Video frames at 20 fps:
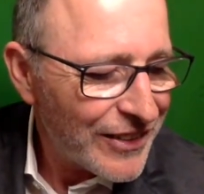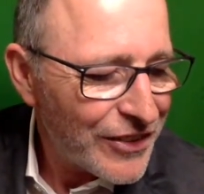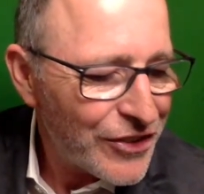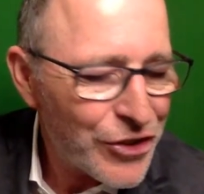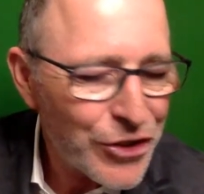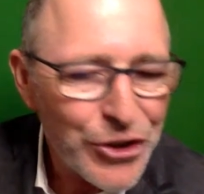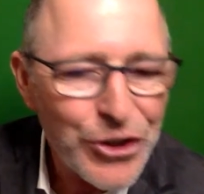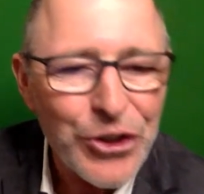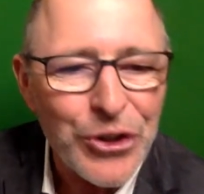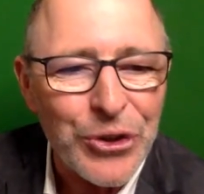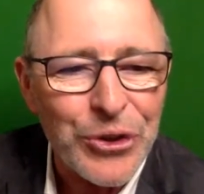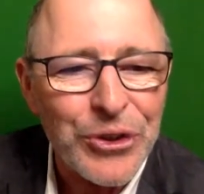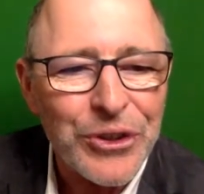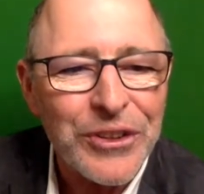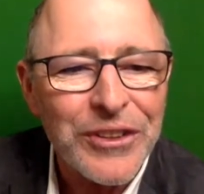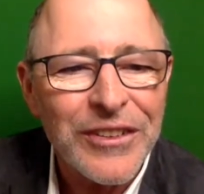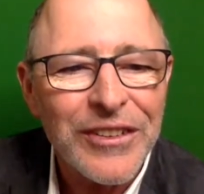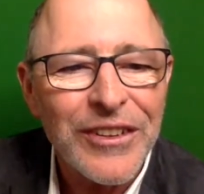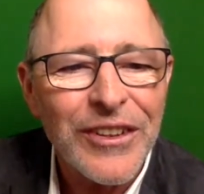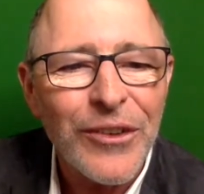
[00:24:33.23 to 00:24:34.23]
to do
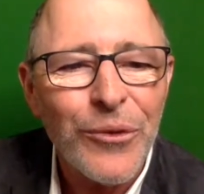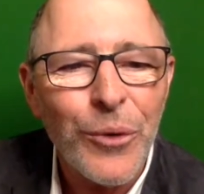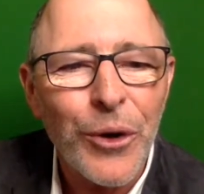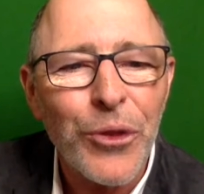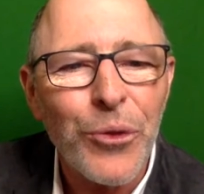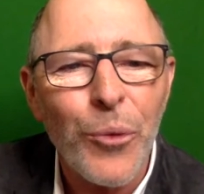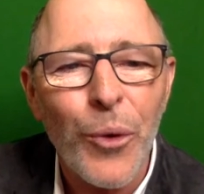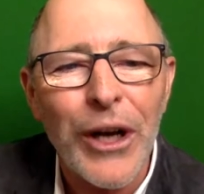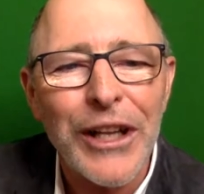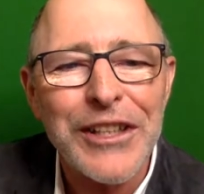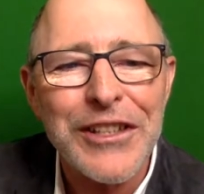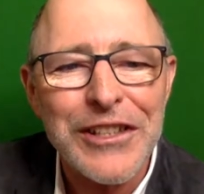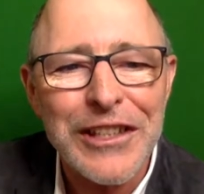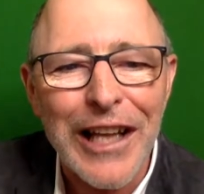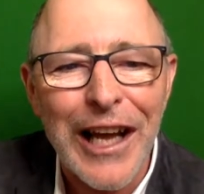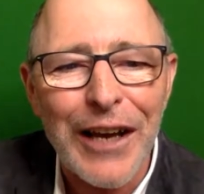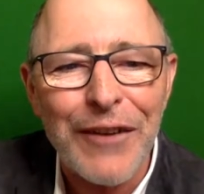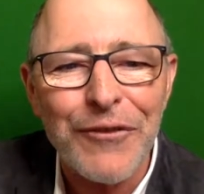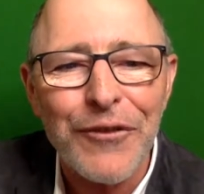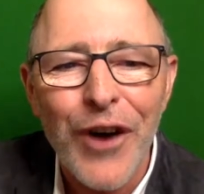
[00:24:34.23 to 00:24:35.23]
with one's
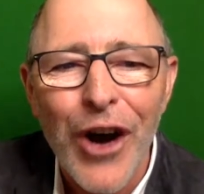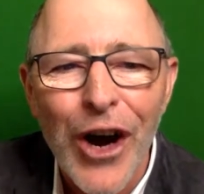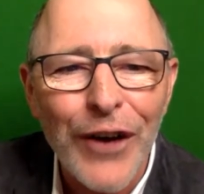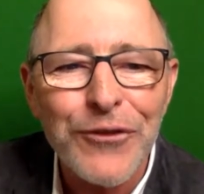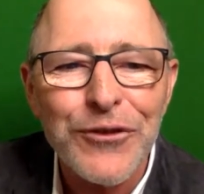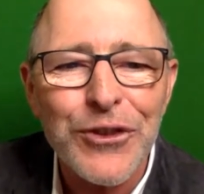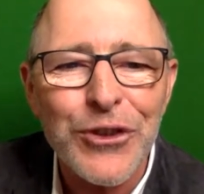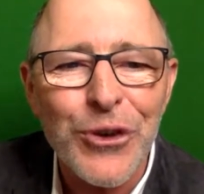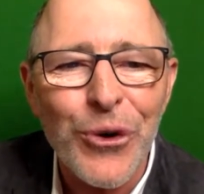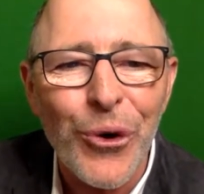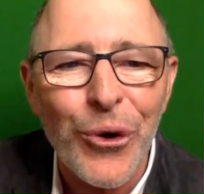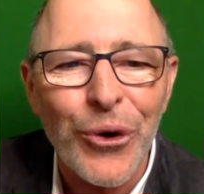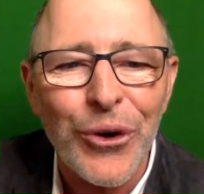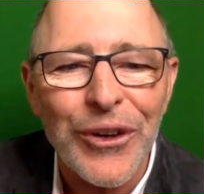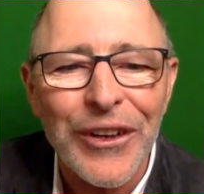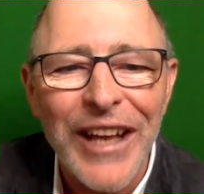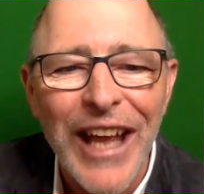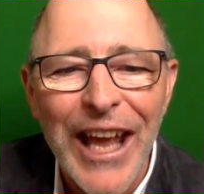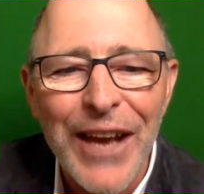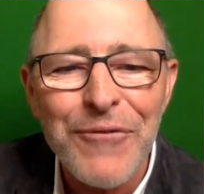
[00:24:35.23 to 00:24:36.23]
life. After
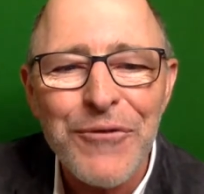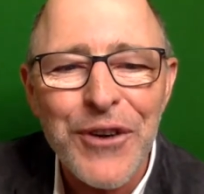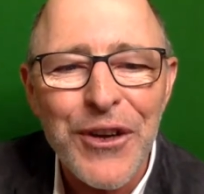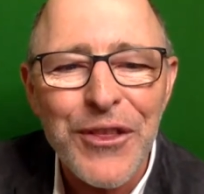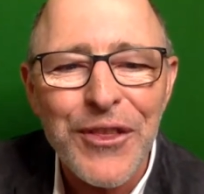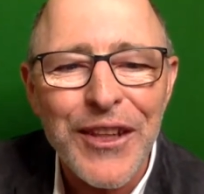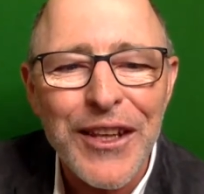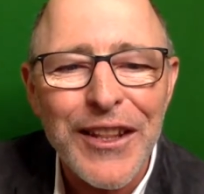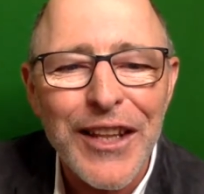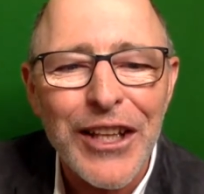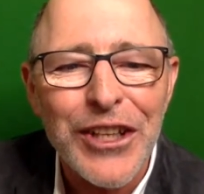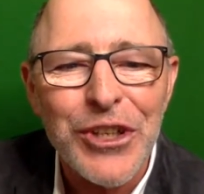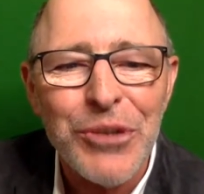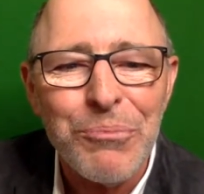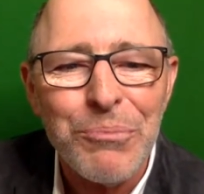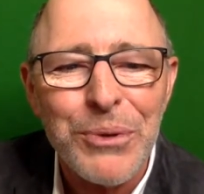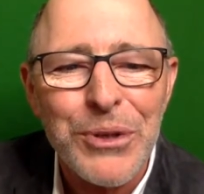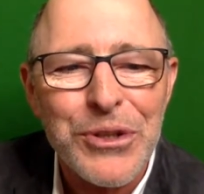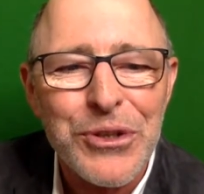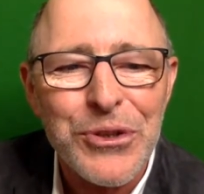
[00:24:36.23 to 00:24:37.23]
all, everything that you
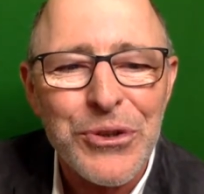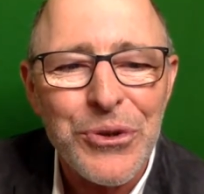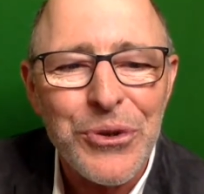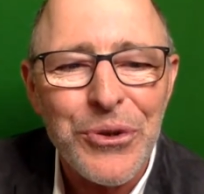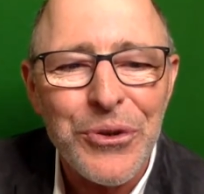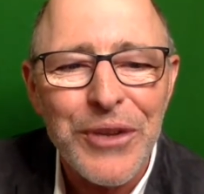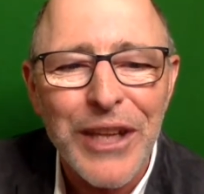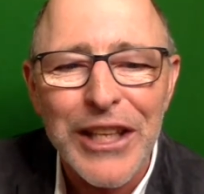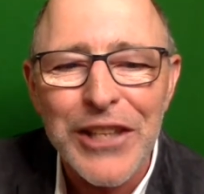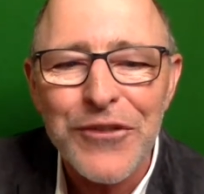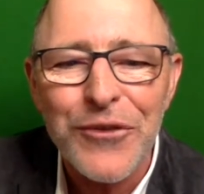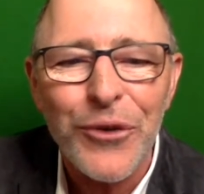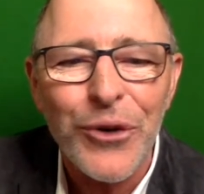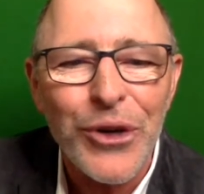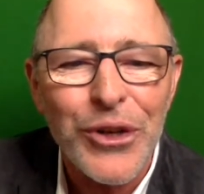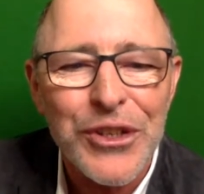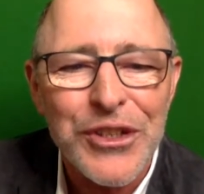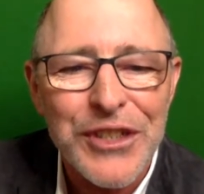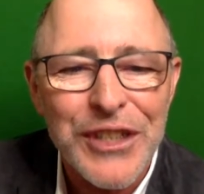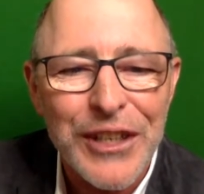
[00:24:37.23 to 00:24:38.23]
pursue that's for
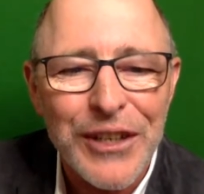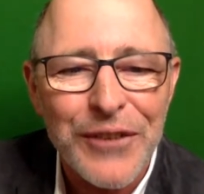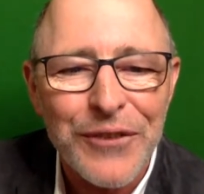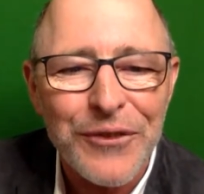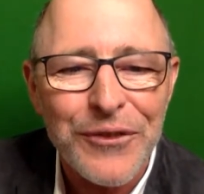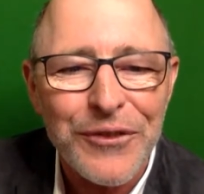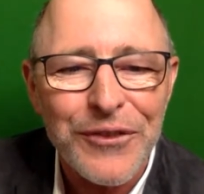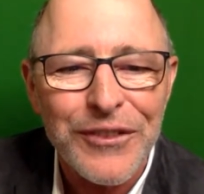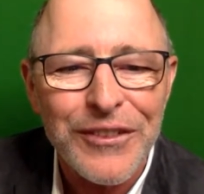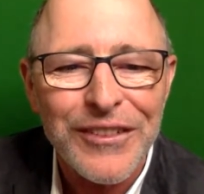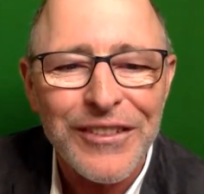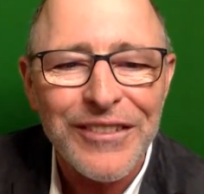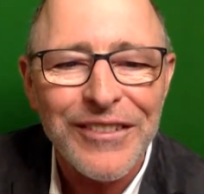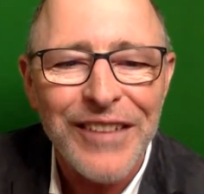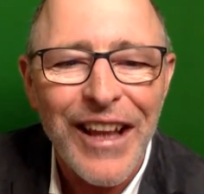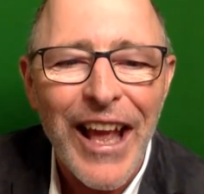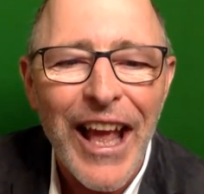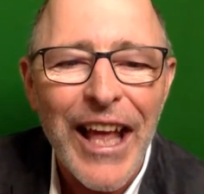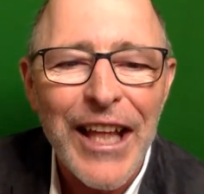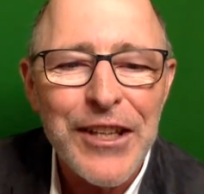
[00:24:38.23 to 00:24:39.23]
yourself
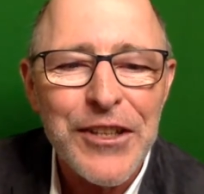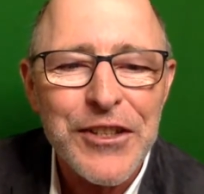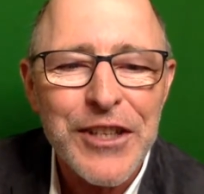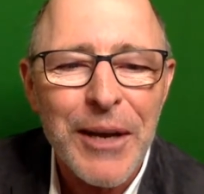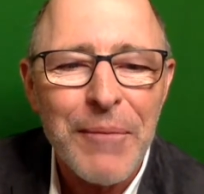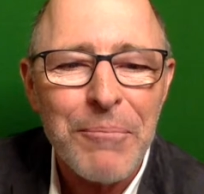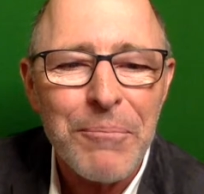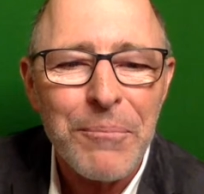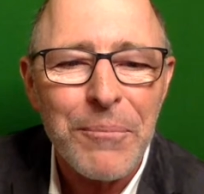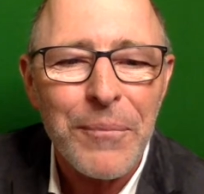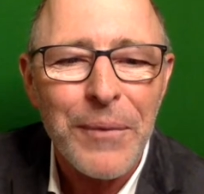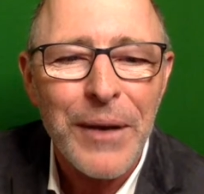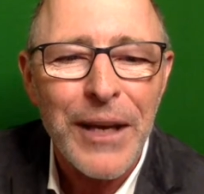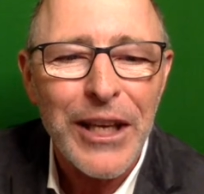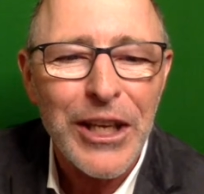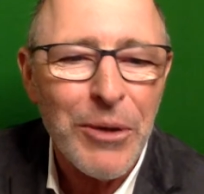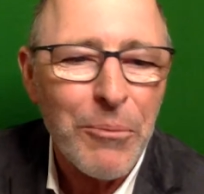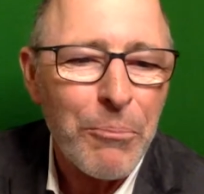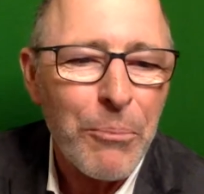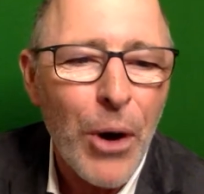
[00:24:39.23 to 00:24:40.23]
ends up
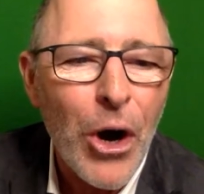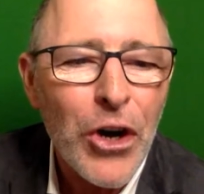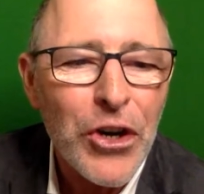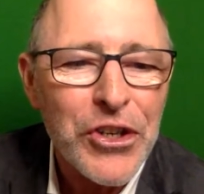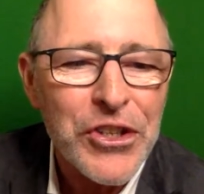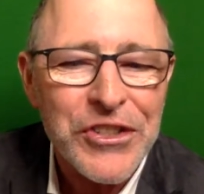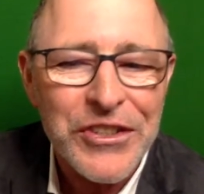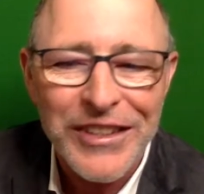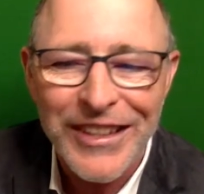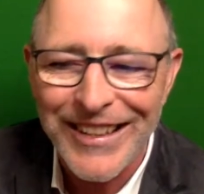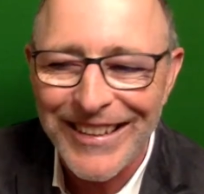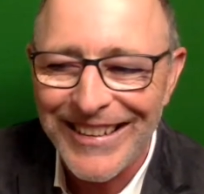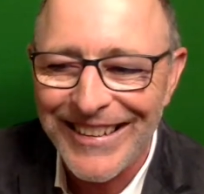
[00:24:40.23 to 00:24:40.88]
in a box